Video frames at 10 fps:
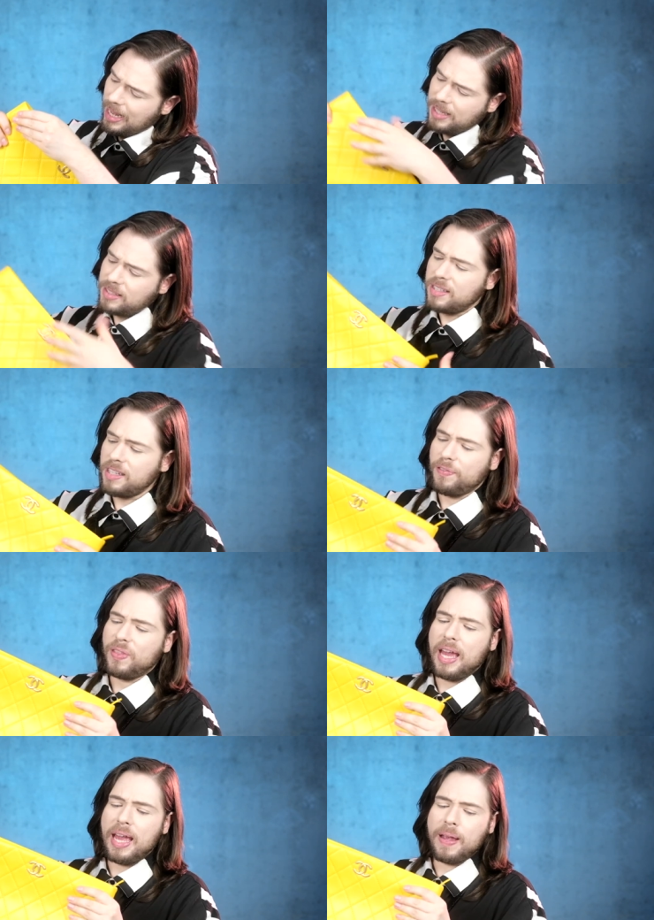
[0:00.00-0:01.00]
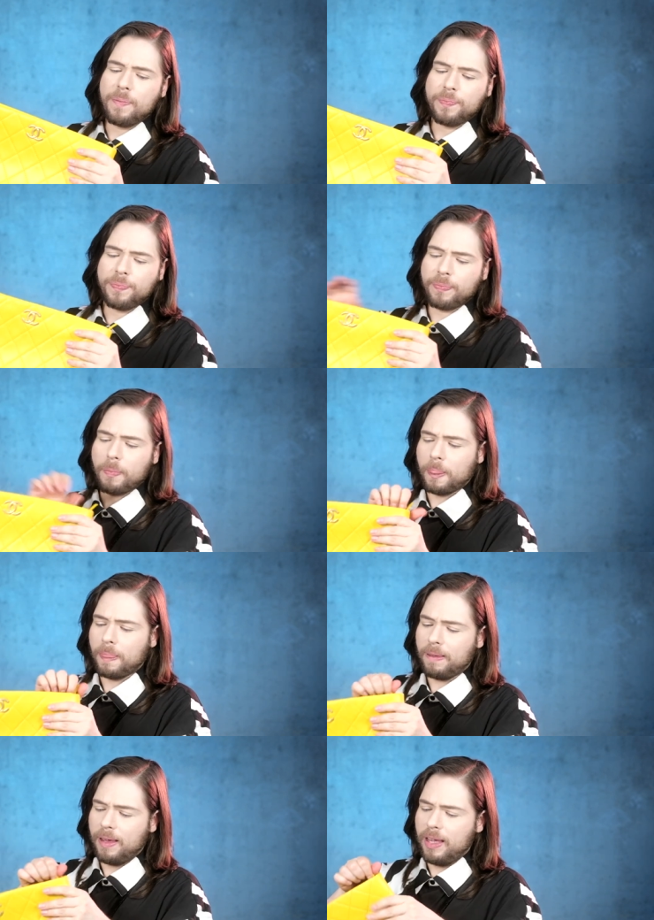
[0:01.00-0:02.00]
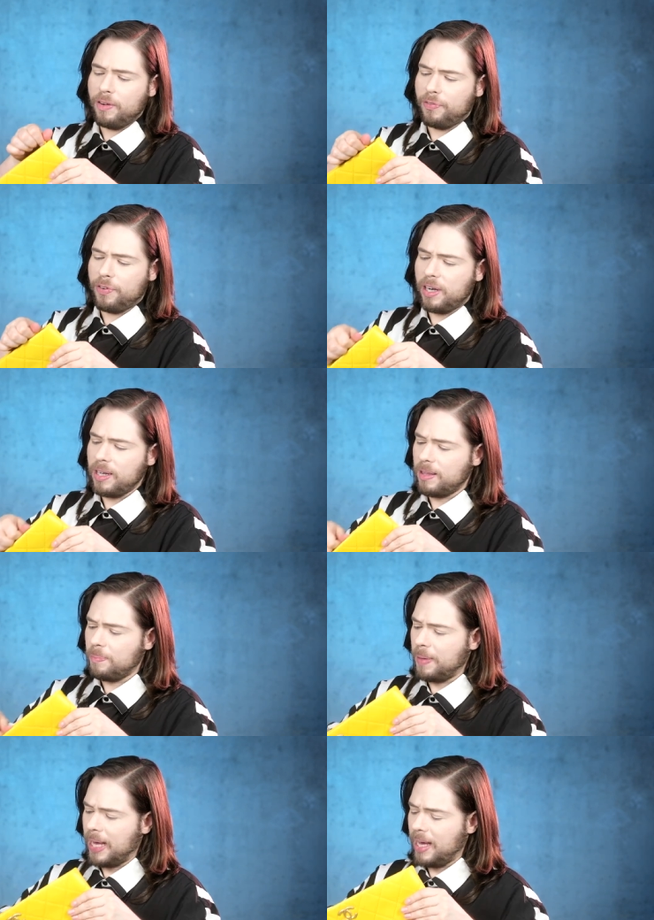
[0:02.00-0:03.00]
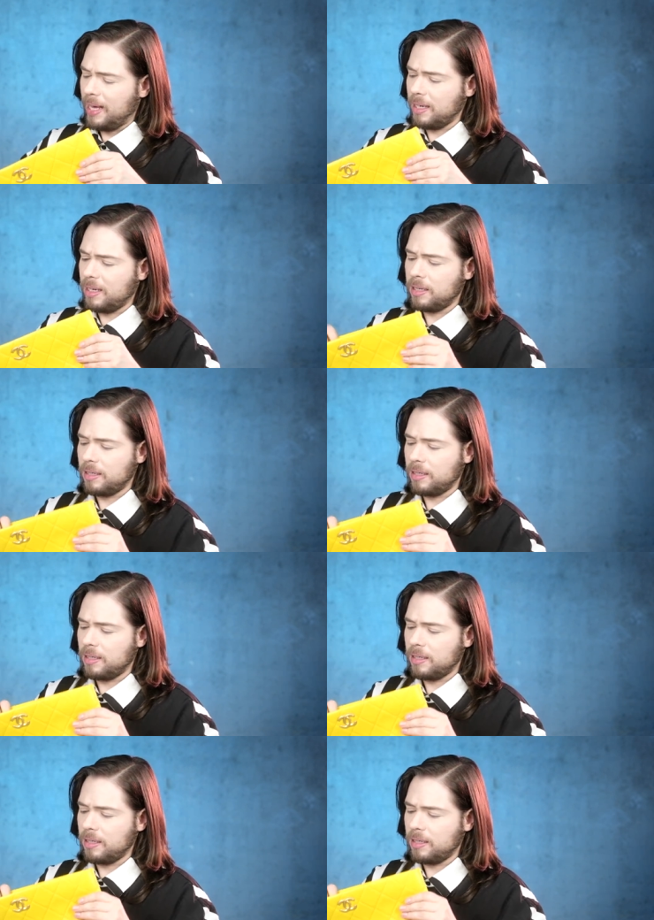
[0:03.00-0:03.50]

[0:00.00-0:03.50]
It's as if they inverted the bag.